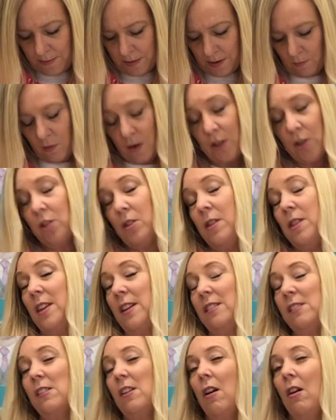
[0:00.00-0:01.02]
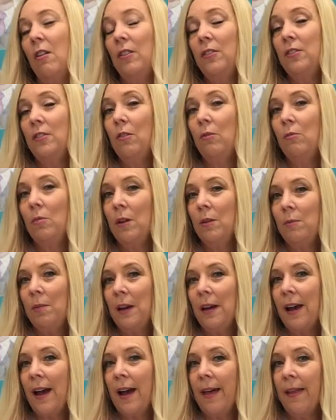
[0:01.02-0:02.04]
which this also will
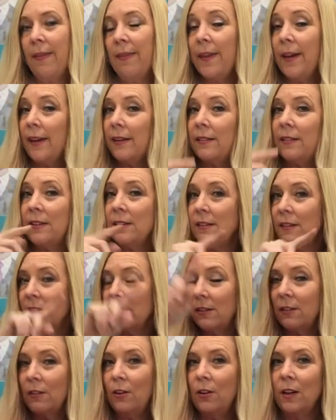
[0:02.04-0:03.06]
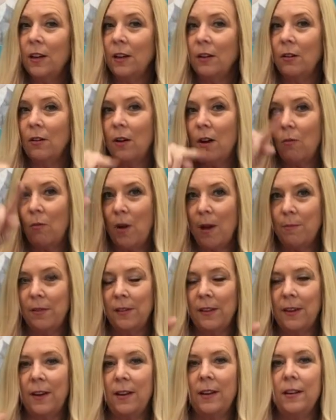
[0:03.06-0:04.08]
be on that distance learning
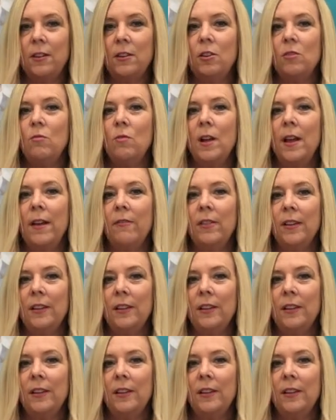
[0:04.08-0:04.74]
website, you will have a